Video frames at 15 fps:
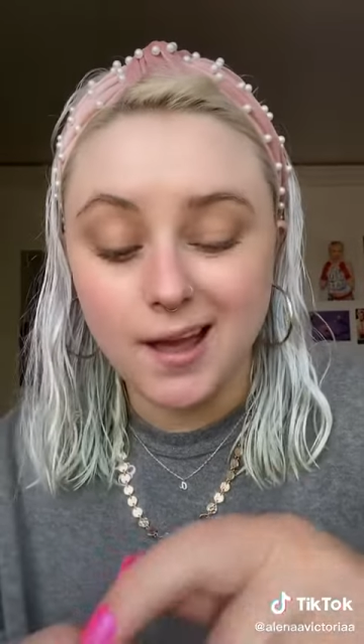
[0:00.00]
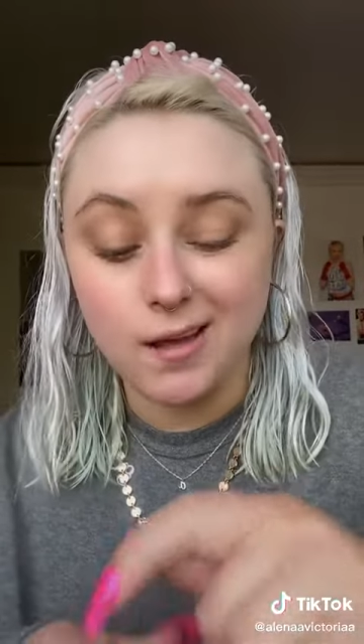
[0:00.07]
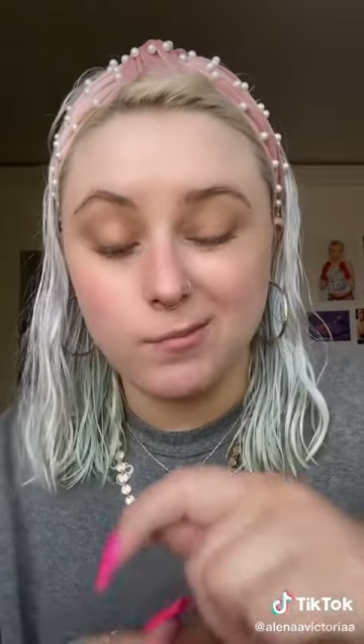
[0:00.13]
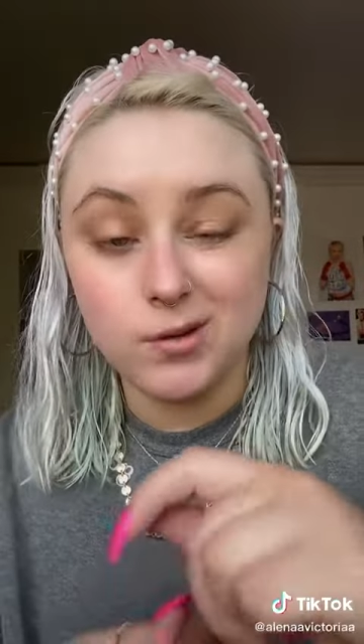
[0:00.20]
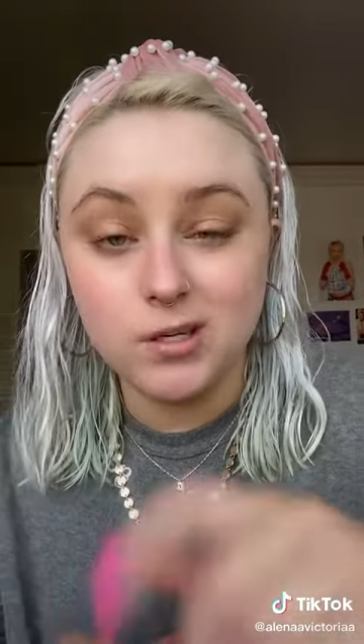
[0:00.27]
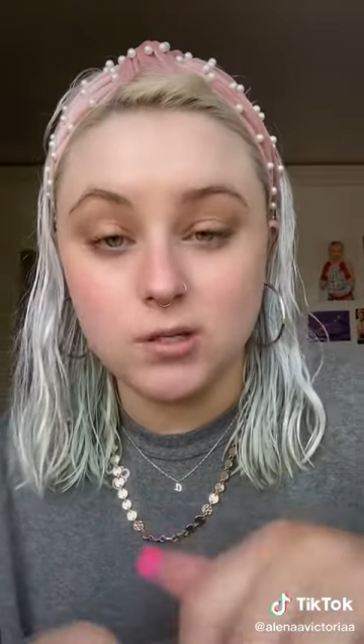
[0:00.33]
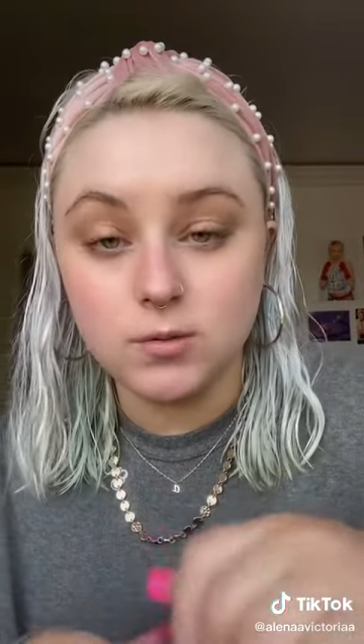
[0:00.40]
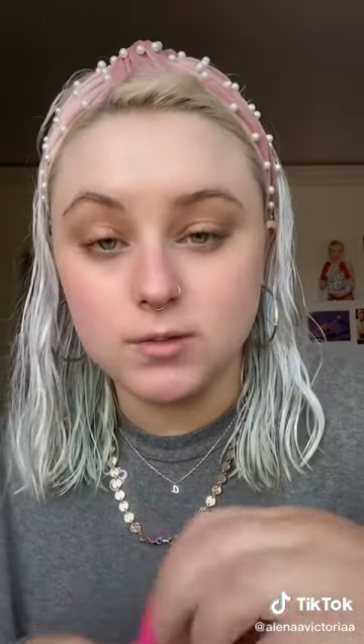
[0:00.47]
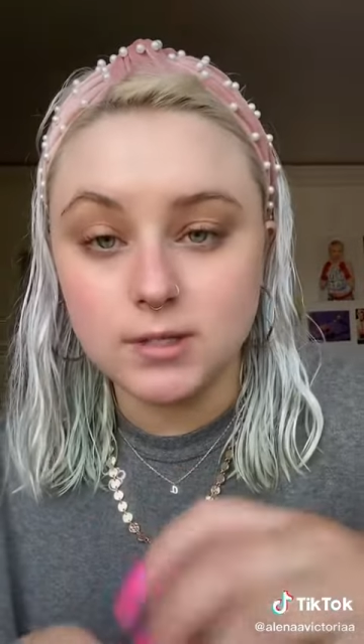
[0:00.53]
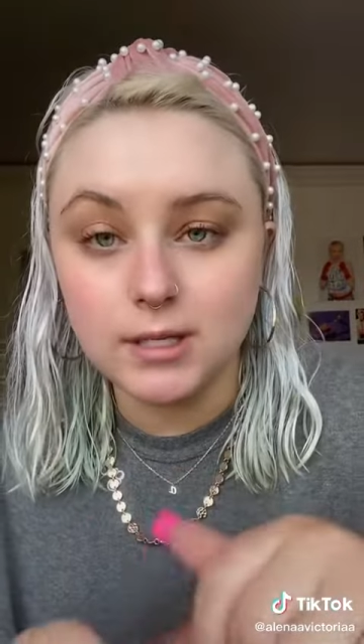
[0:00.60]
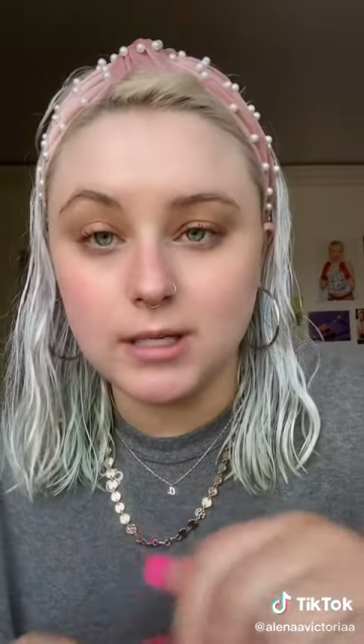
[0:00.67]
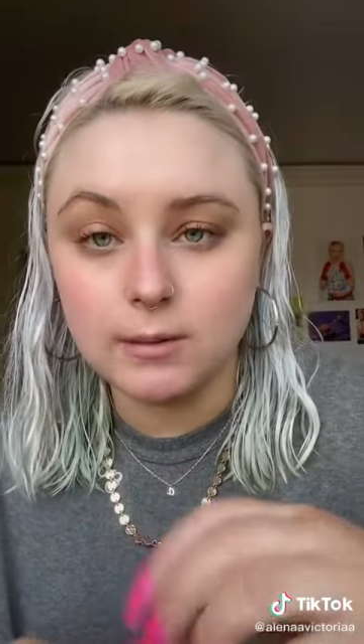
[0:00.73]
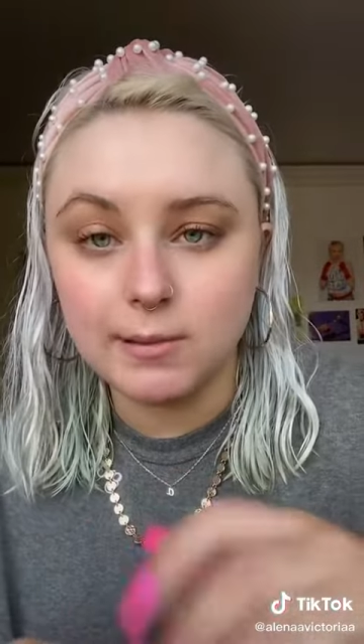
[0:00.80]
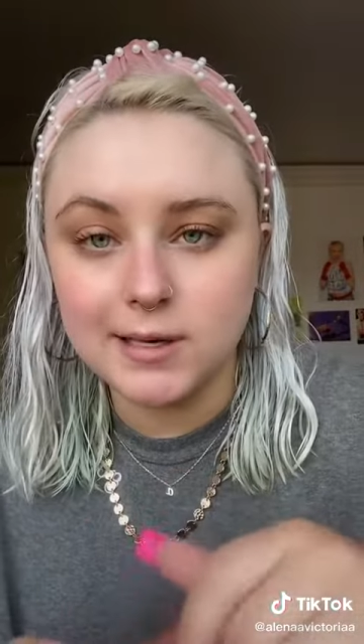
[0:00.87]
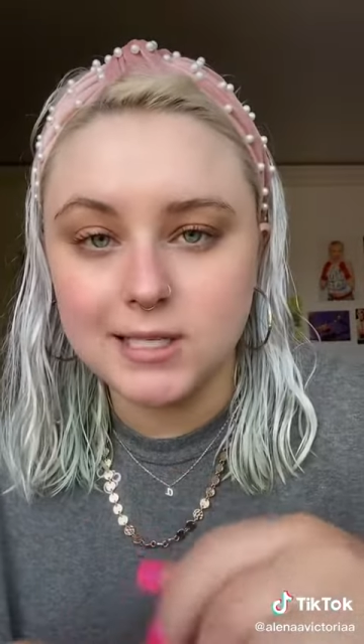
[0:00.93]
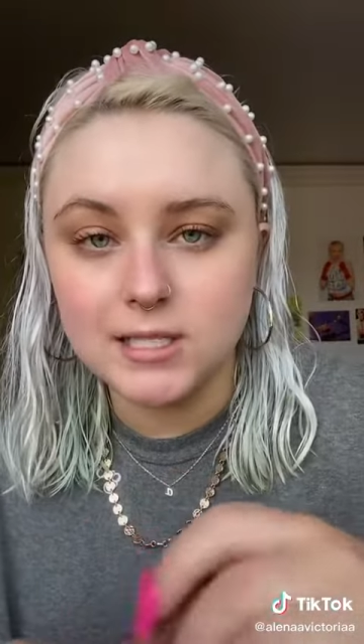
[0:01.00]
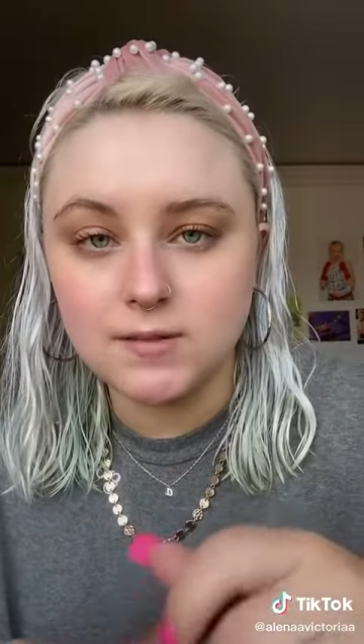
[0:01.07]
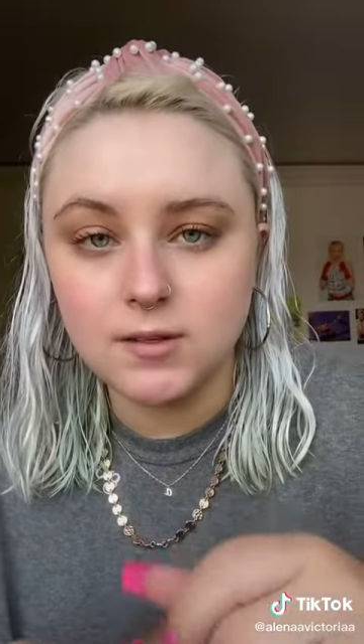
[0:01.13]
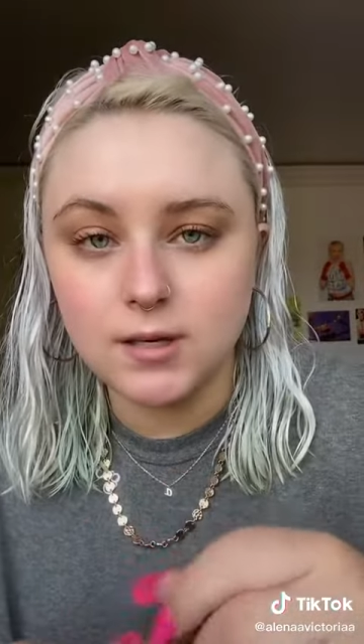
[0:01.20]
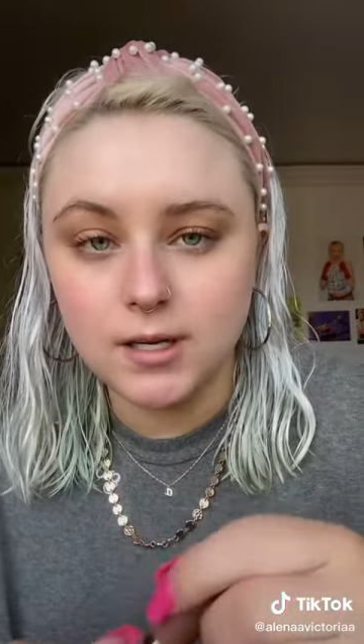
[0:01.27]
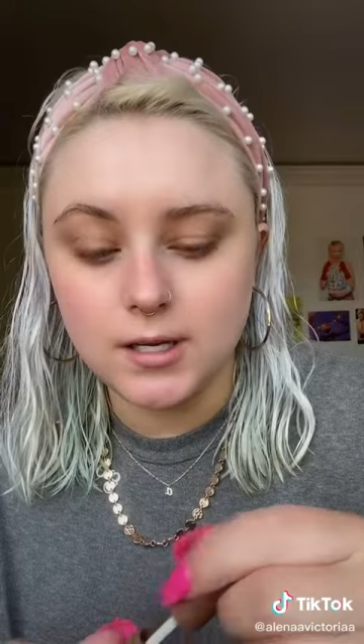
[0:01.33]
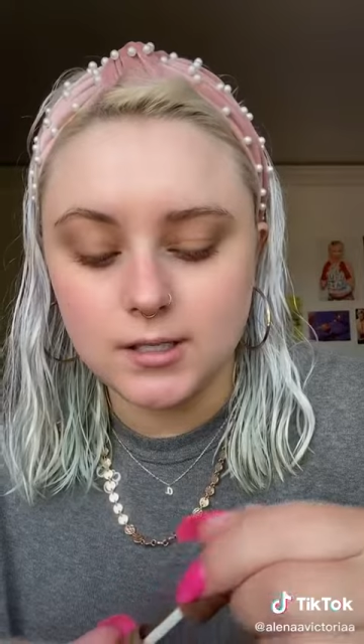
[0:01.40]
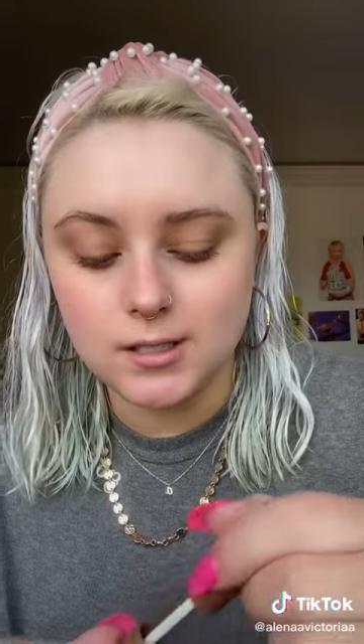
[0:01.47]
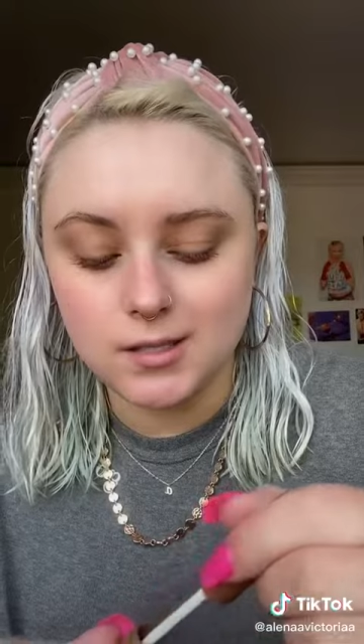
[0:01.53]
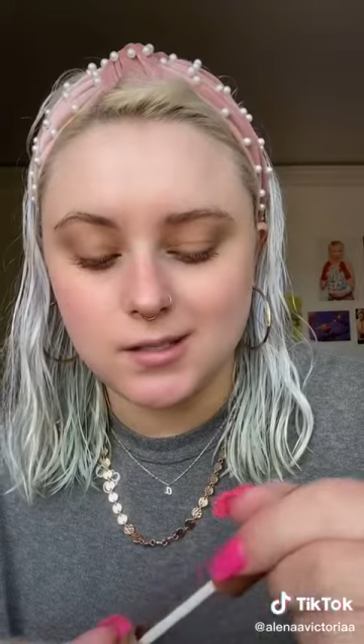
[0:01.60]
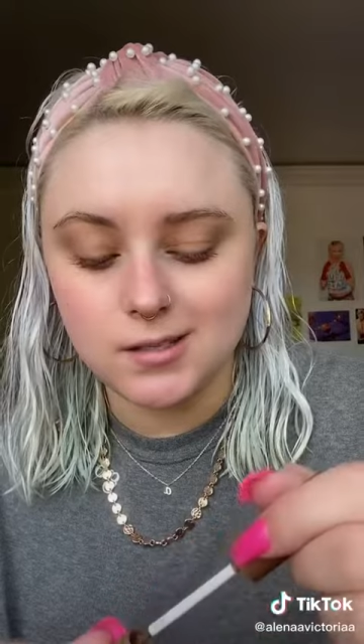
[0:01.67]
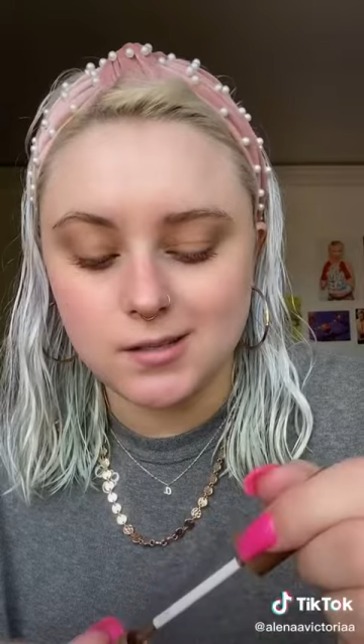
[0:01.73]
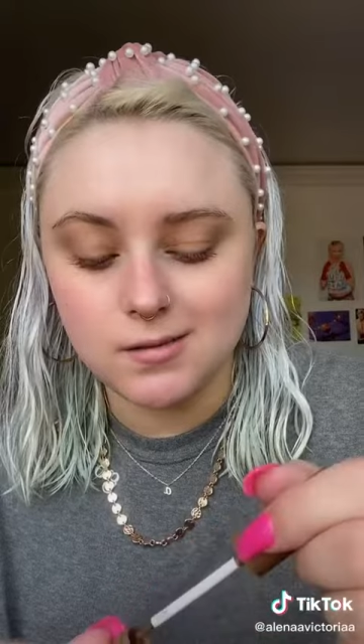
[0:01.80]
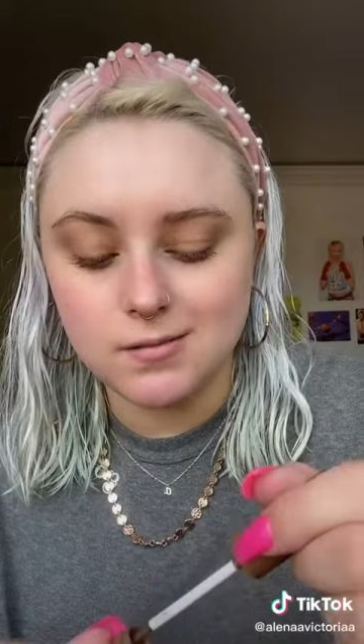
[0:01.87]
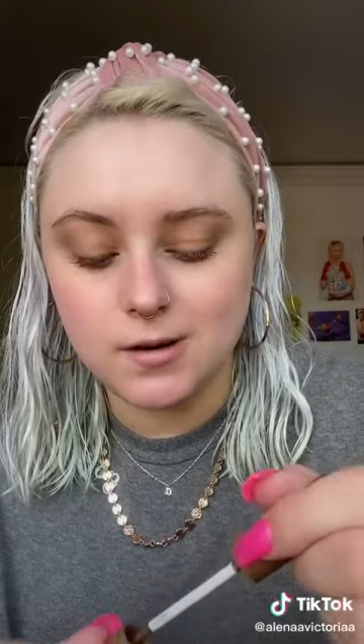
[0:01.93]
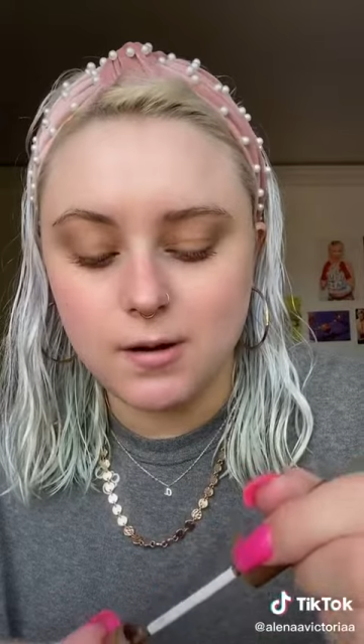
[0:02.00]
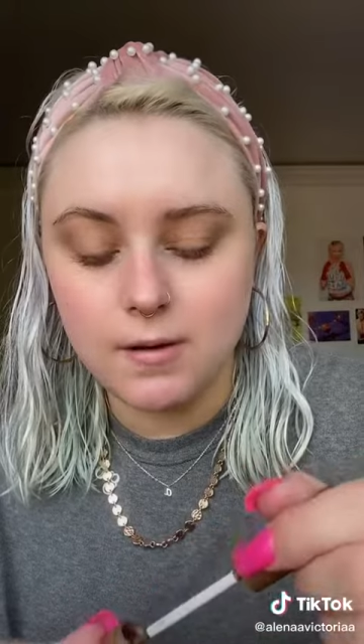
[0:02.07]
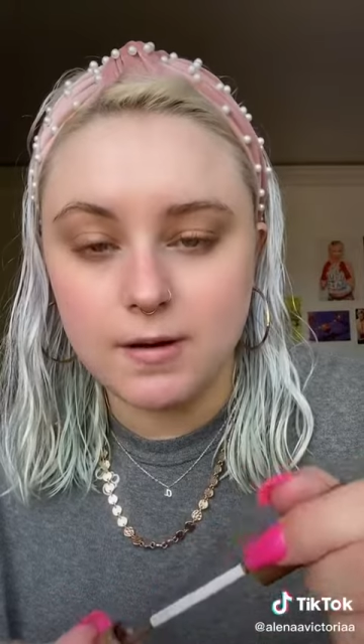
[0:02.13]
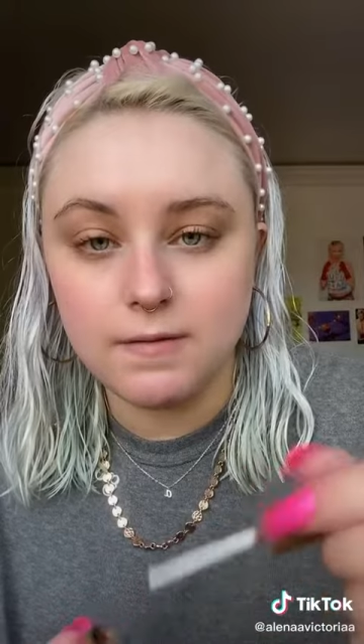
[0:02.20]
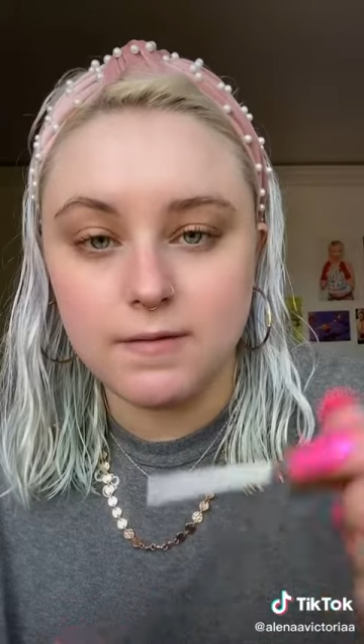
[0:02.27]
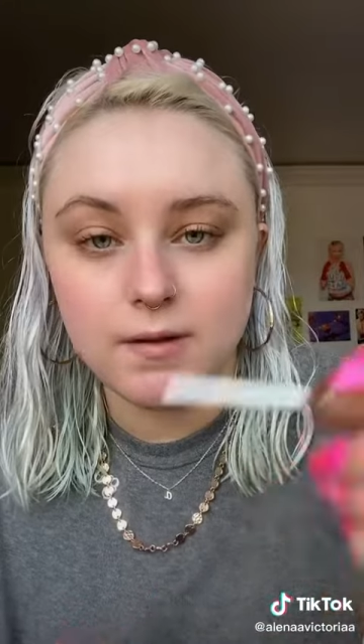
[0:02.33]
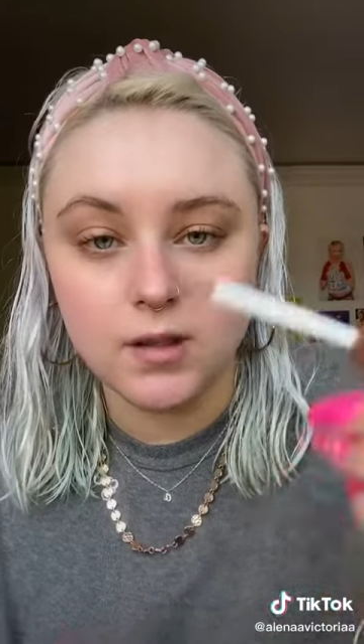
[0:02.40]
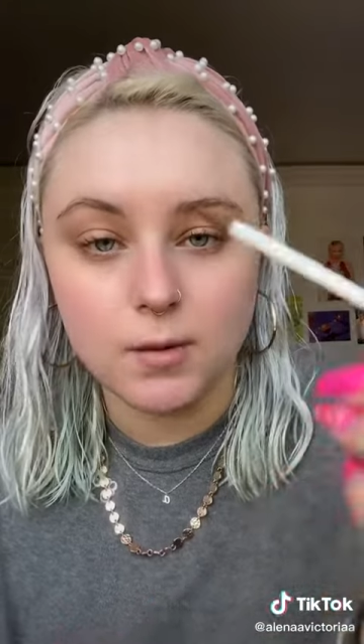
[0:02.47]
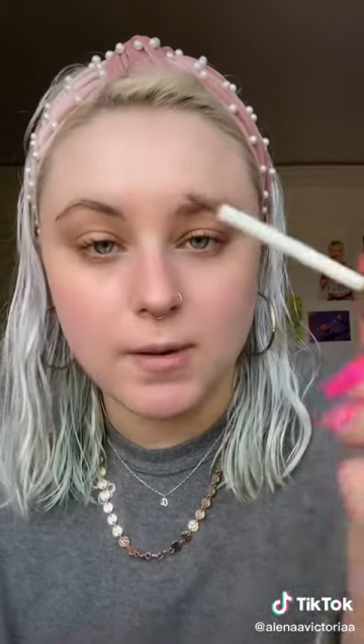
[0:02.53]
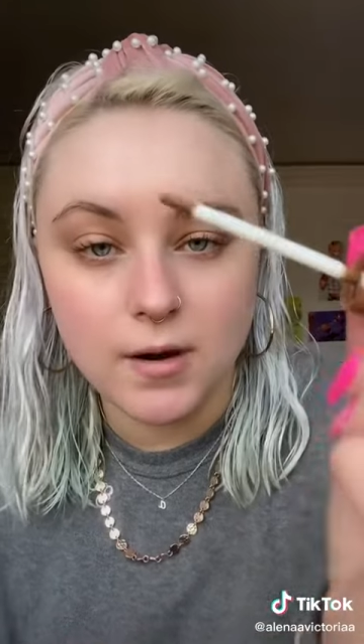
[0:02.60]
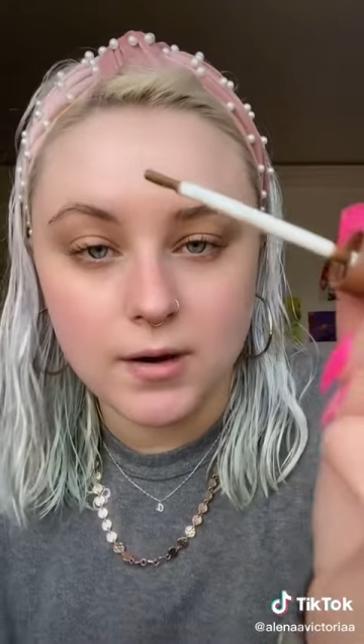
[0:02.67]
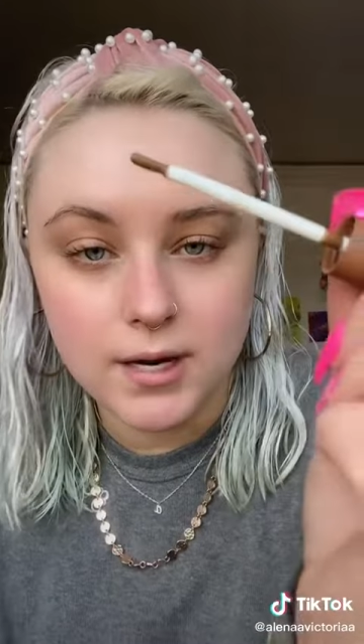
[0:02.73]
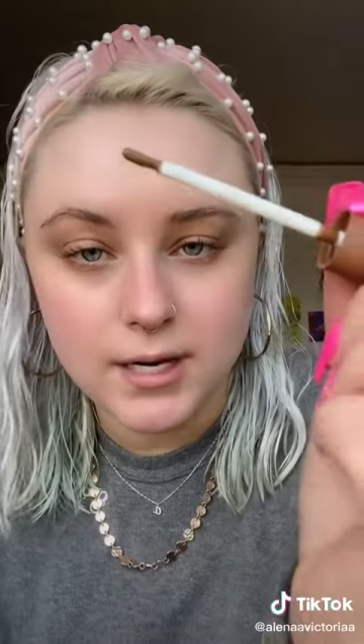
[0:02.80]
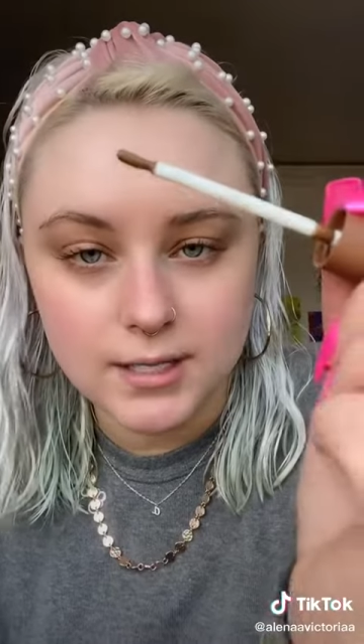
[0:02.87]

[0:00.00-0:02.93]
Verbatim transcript: I've been using it the past few days, and I don't know how I feel about it.